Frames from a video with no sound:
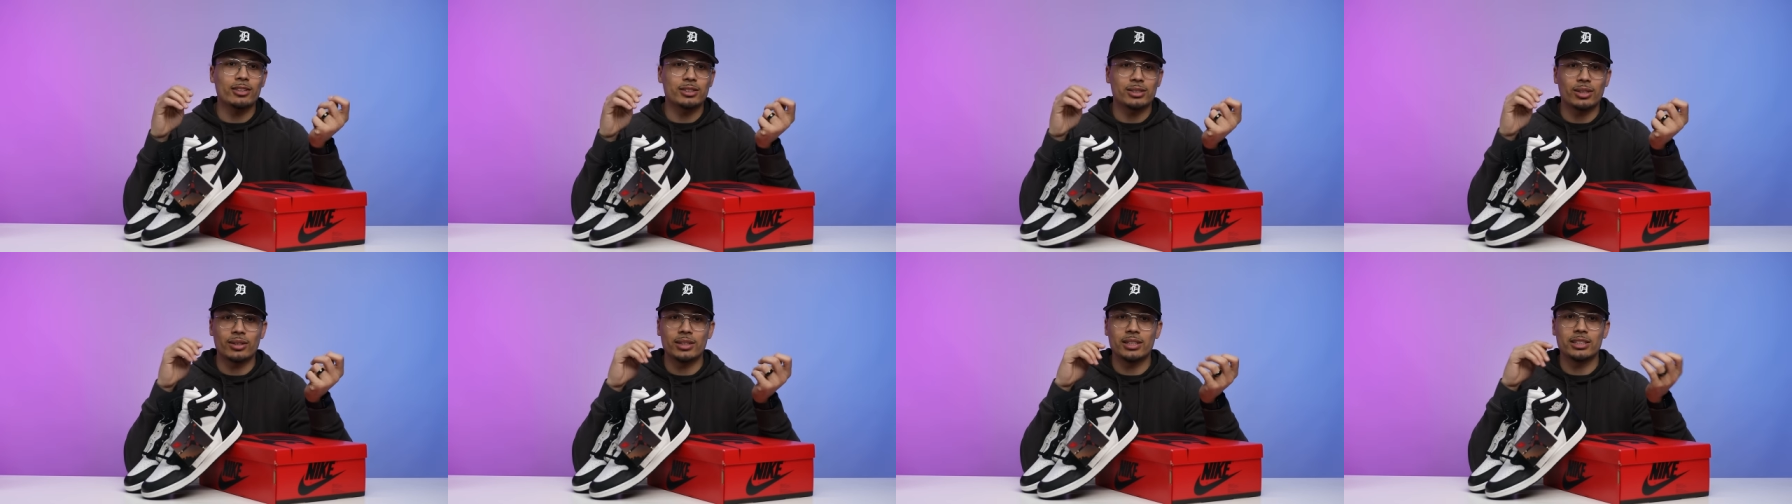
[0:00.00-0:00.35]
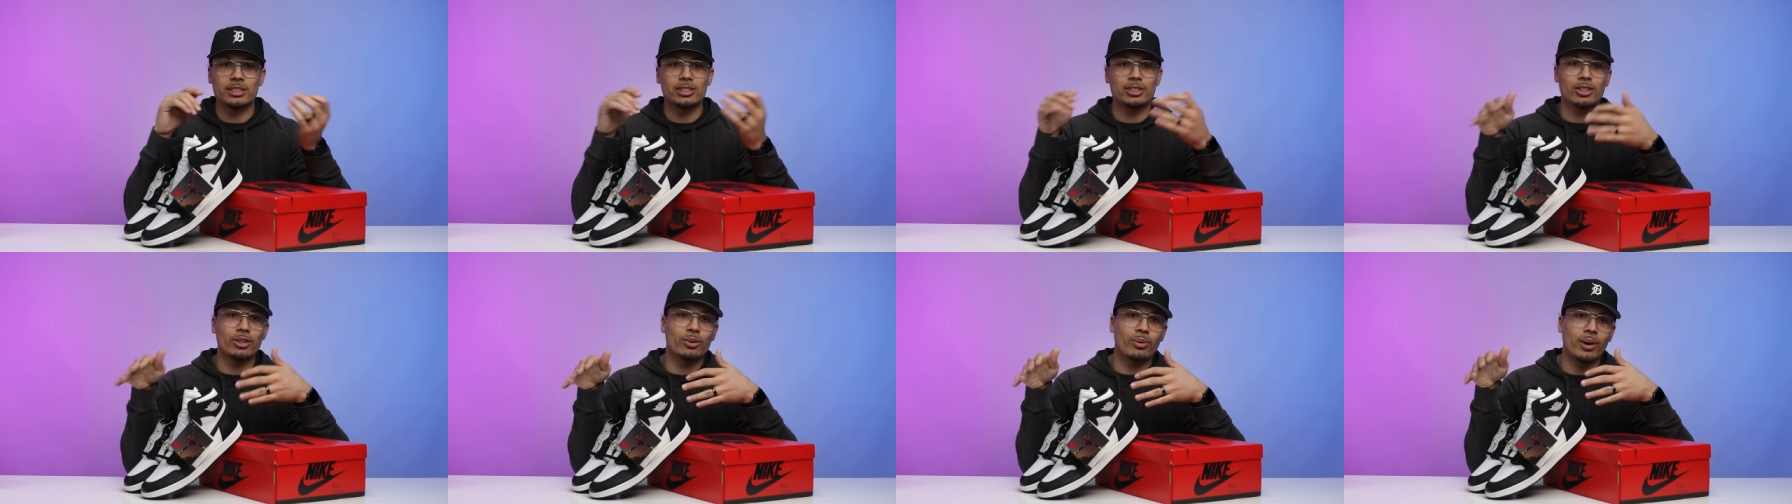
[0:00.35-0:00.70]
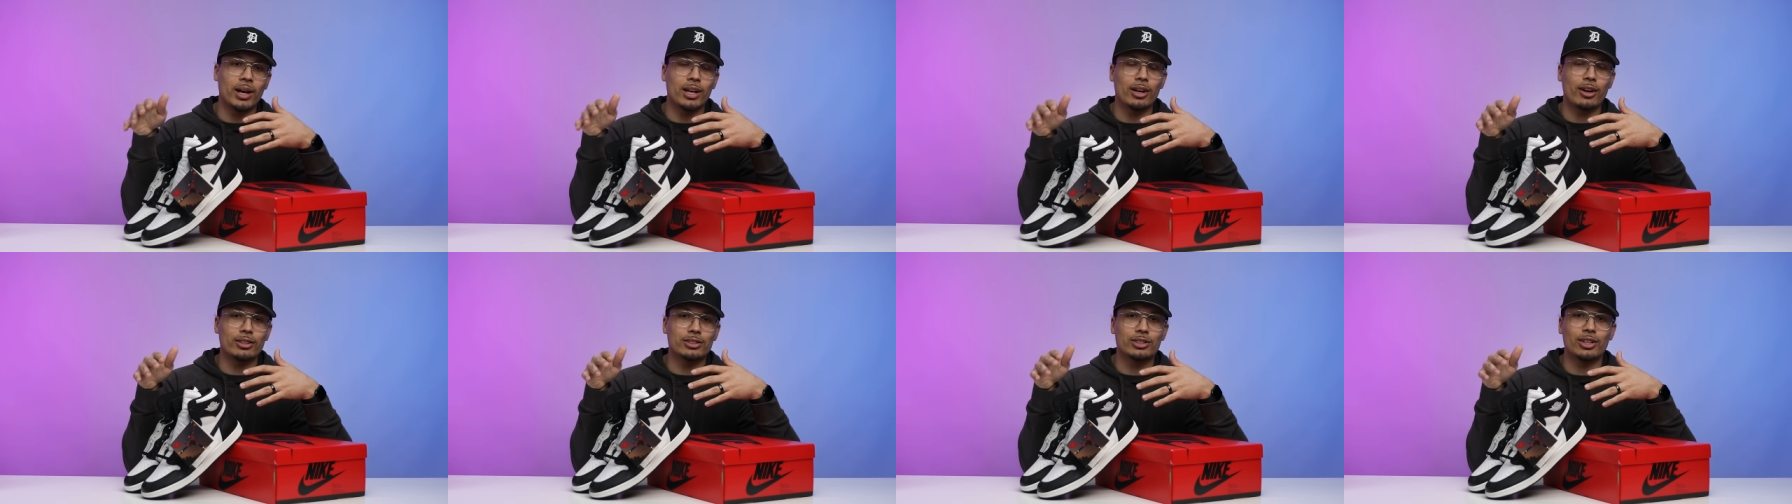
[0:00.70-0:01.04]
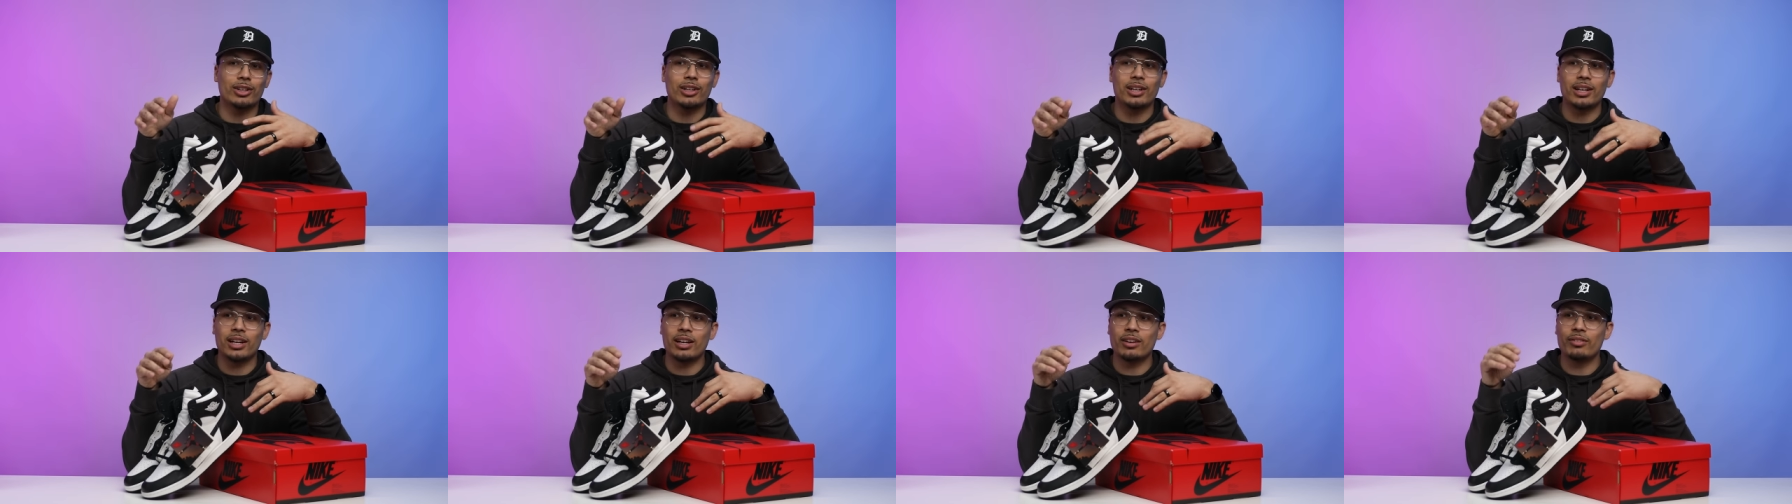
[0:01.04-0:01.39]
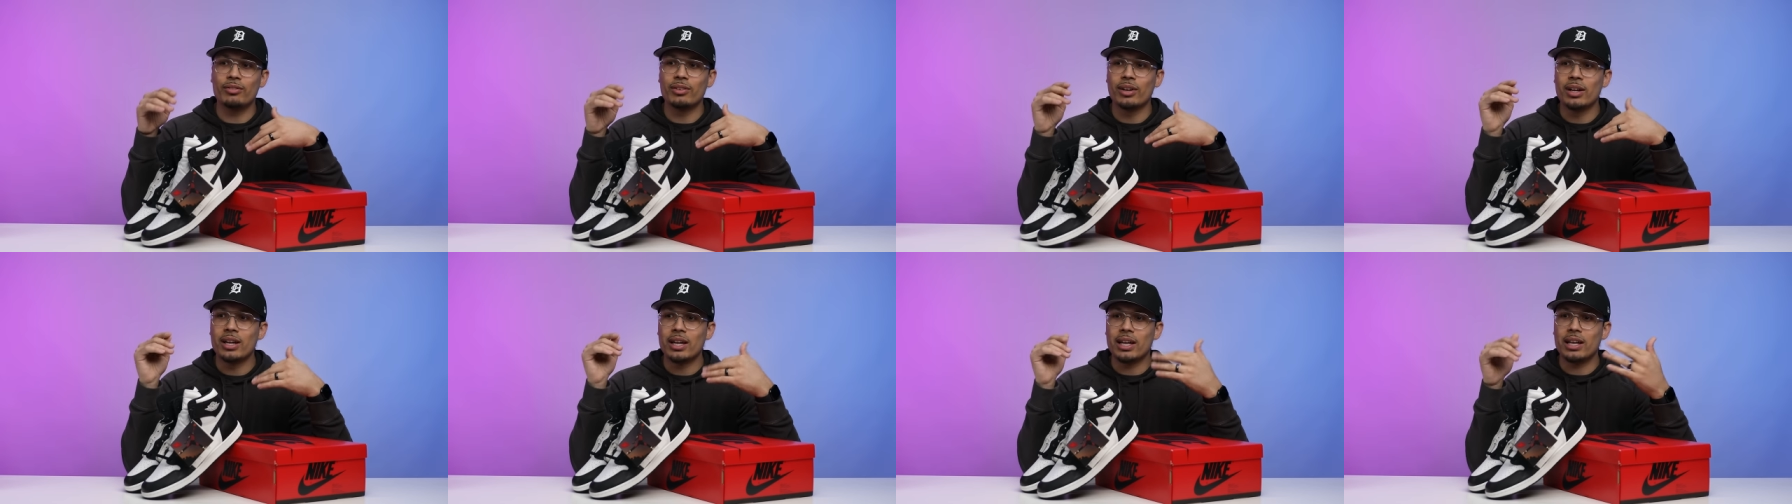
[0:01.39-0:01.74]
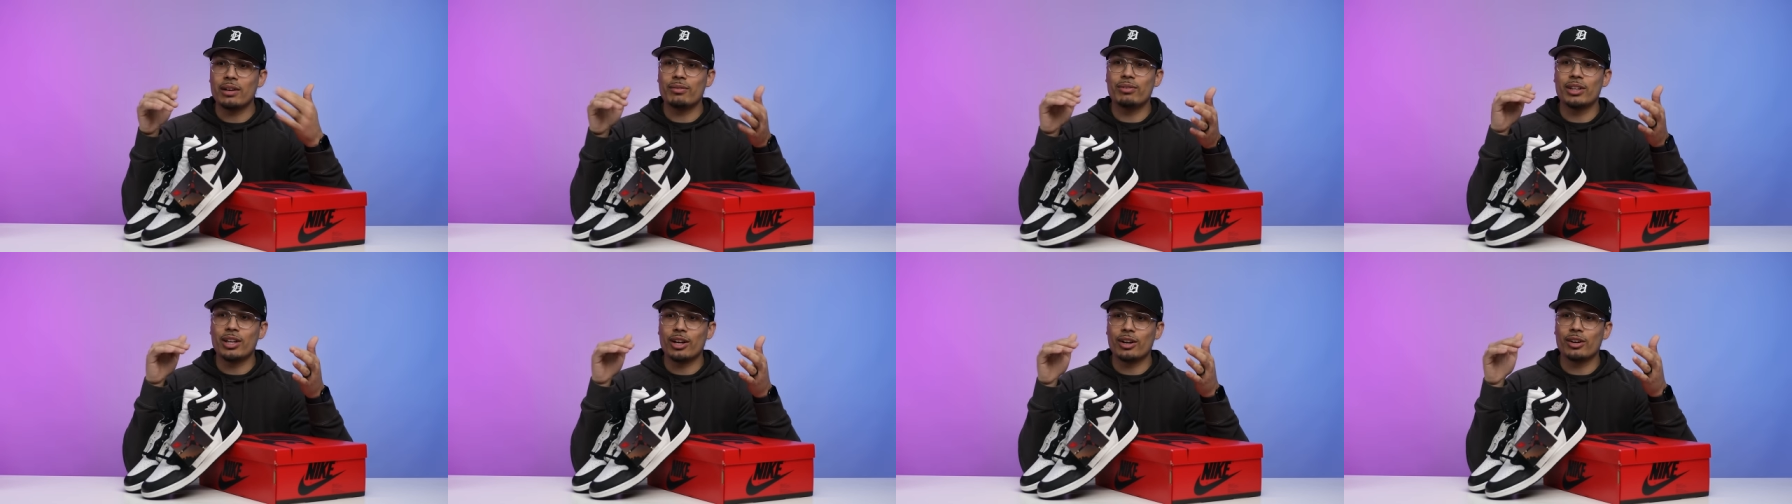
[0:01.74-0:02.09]
So this is a great alternative,
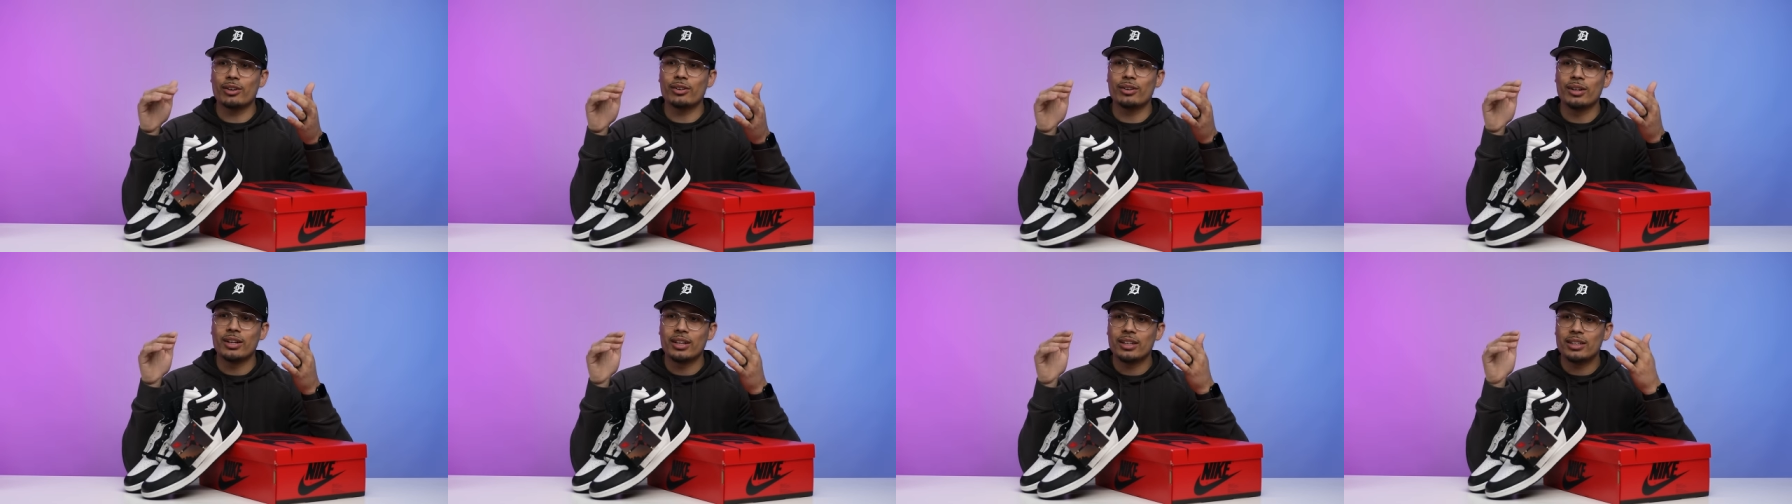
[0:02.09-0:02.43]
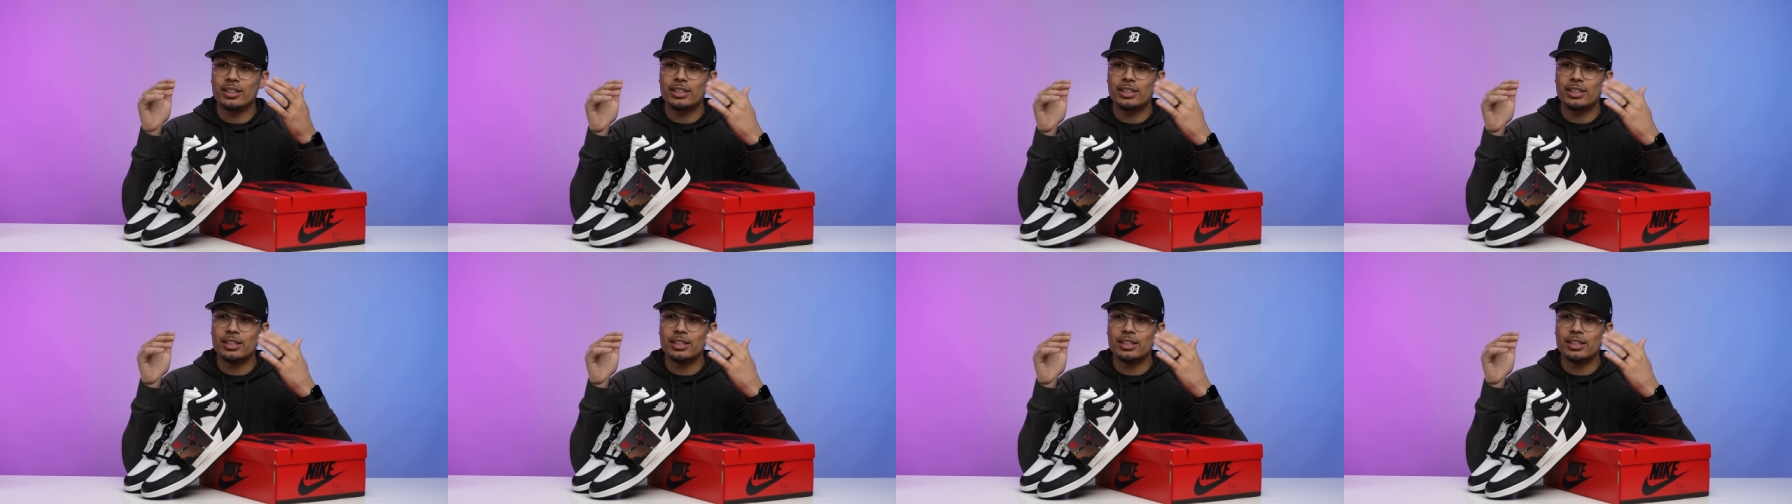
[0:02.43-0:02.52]
even though